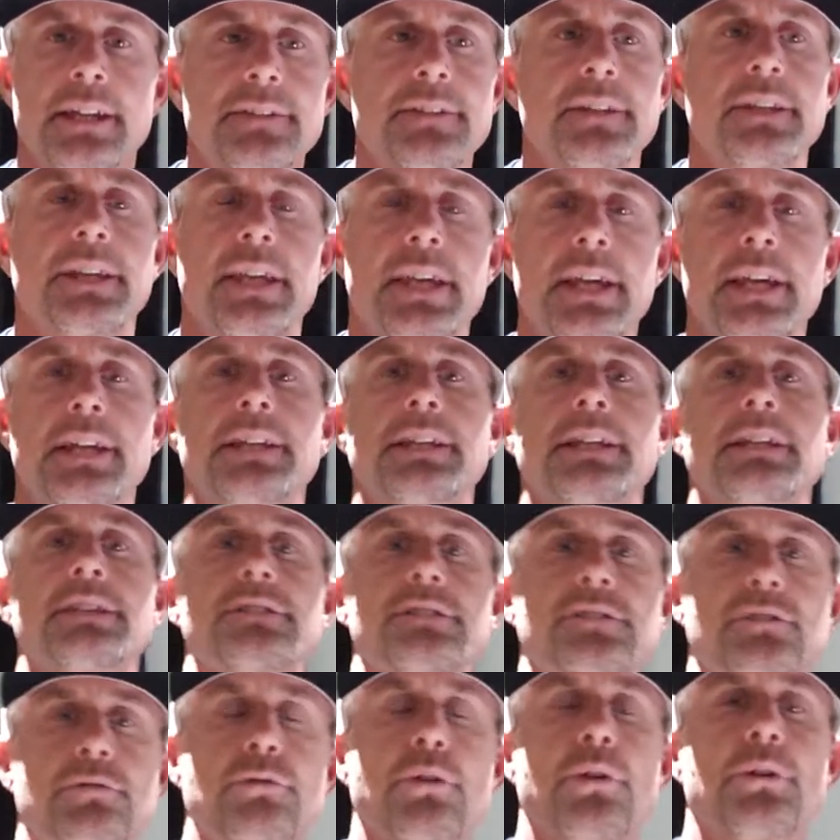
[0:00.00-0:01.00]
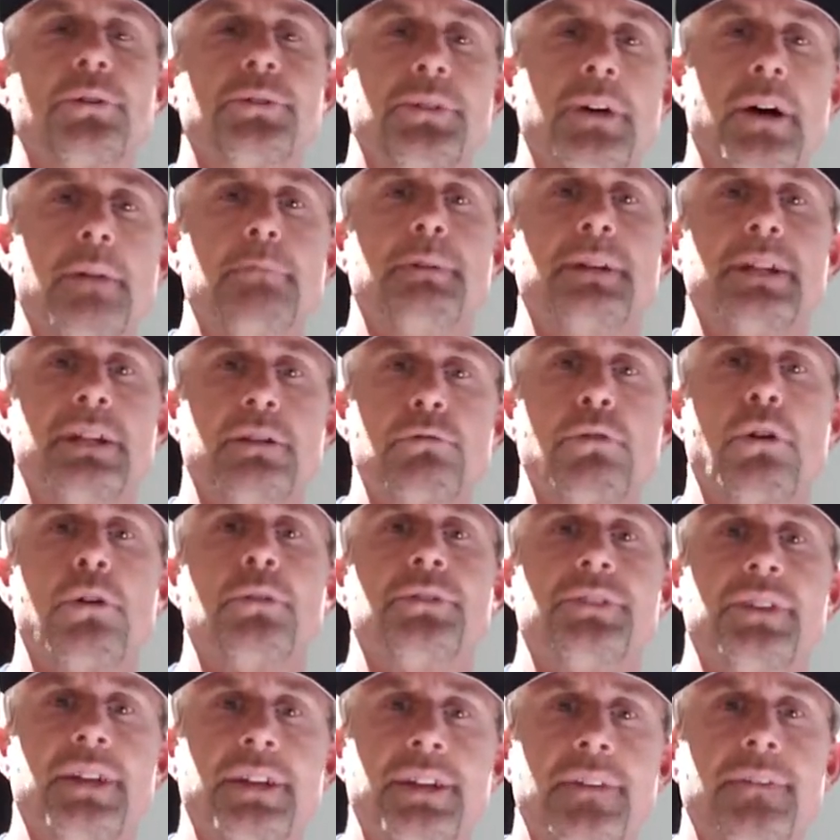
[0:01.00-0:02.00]
He's a kid, and he just grows up, and he
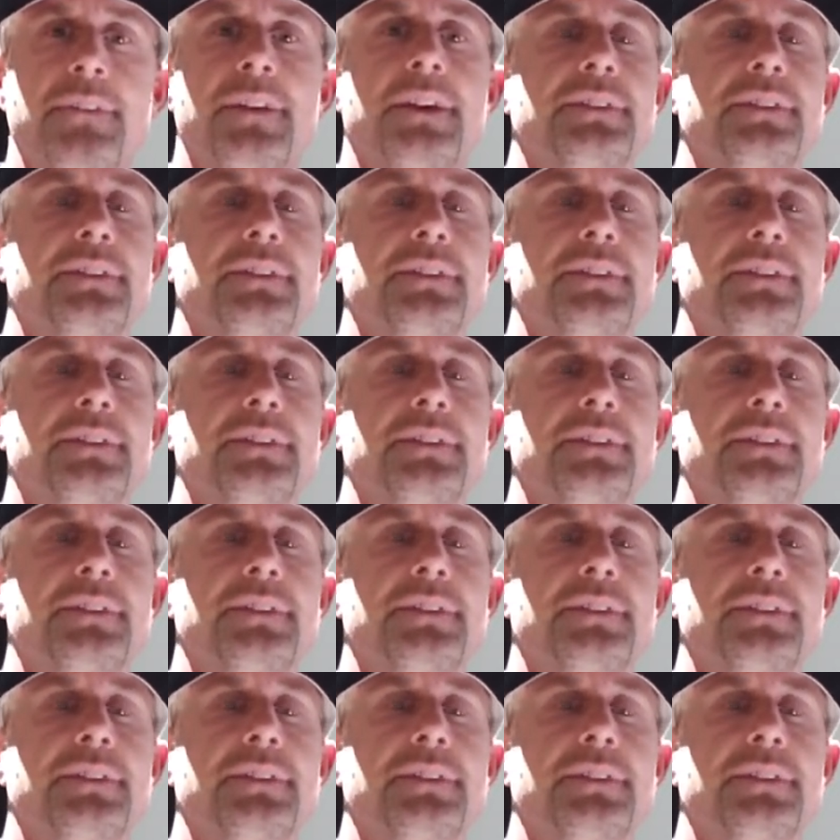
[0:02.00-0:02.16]
grows into